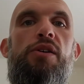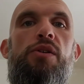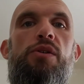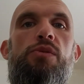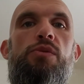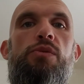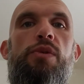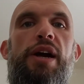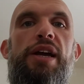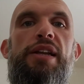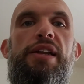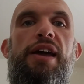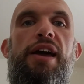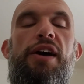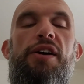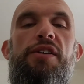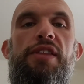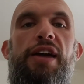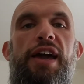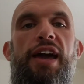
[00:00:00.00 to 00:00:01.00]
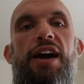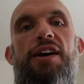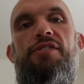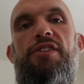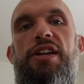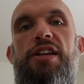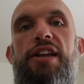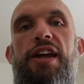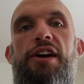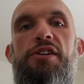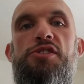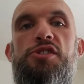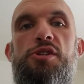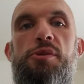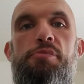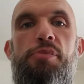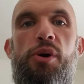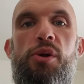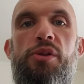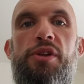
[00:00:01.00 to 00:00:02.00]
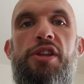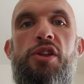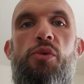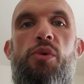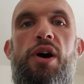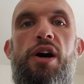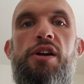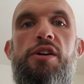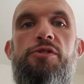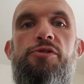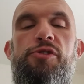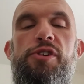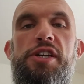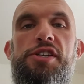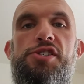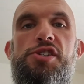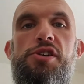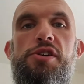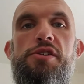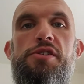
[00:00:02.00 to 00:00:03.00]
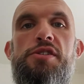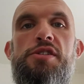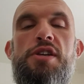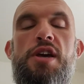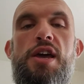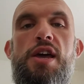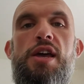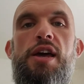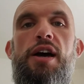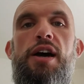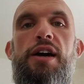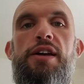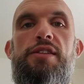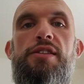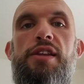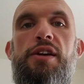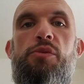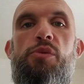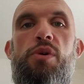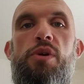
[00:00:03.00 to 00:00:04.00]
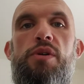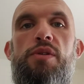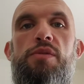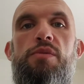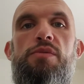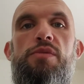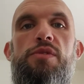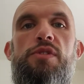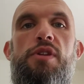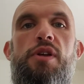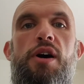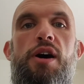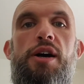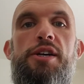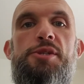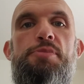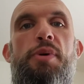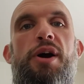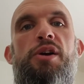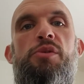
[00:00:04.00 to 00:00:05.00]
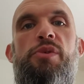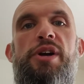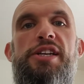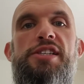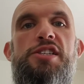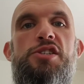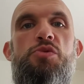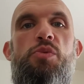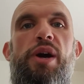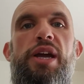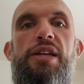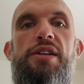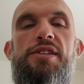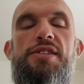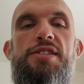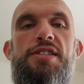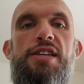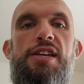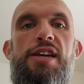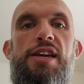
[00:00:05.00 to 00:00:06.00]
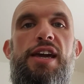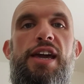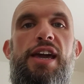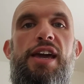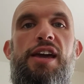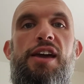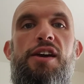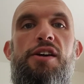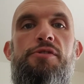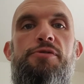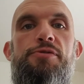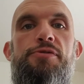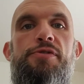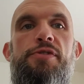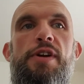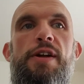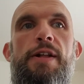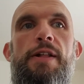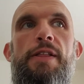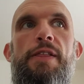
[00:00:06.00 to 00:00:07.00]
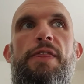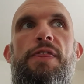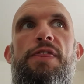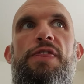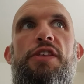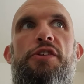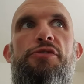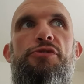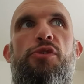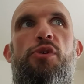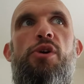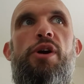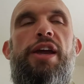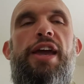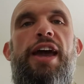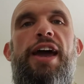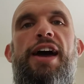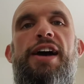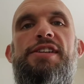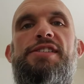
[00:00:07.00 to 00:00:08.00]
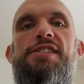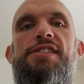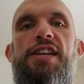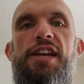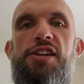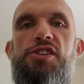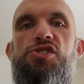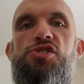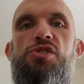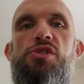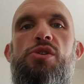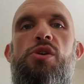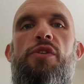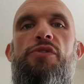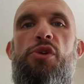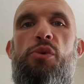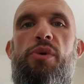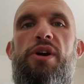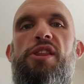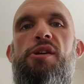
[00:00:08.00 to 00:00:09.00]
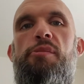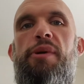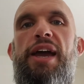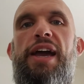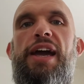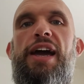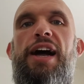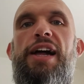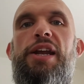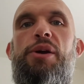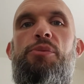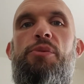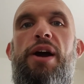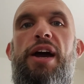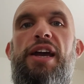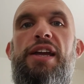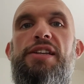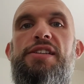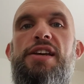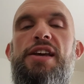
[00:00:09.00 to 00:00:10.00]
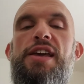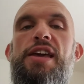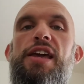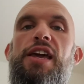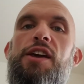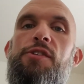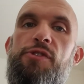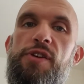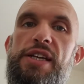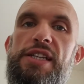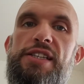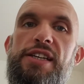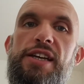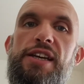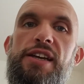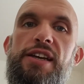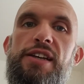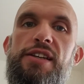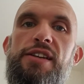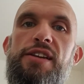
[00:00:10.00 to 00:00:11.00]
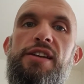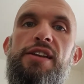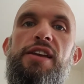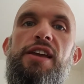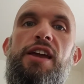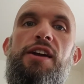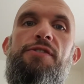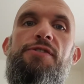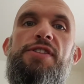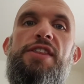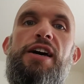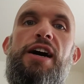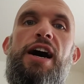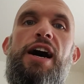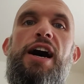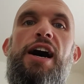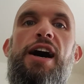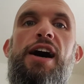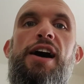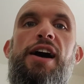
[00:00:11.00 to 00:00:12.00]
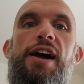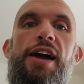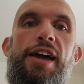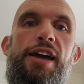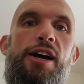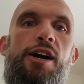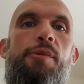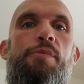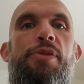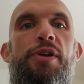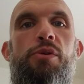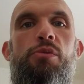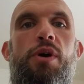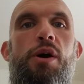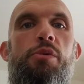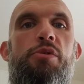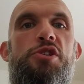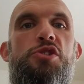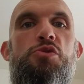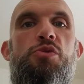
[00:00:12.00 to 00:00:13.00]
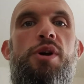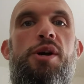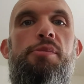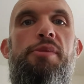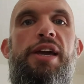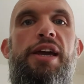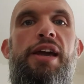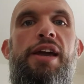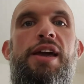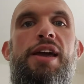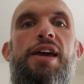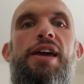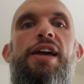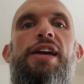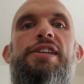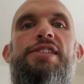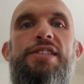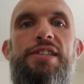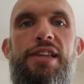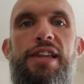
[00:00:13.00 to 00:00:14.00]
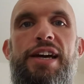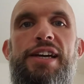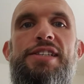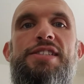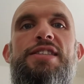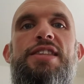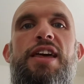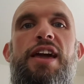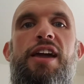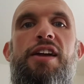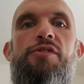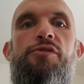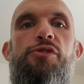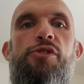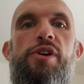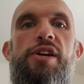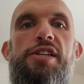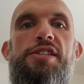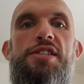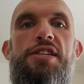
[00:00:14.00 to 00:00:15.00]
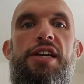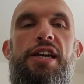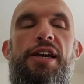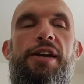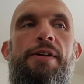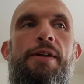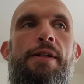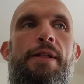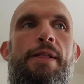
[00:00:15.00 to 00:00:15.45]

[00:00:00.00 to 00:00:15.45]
right now, they haven't announced they're pulling the water features. I think we're the Spartan race is waiting to see if the forecast stays true if the weatherman got it right. If he did, if the high up there where we're swimming is less than freezing,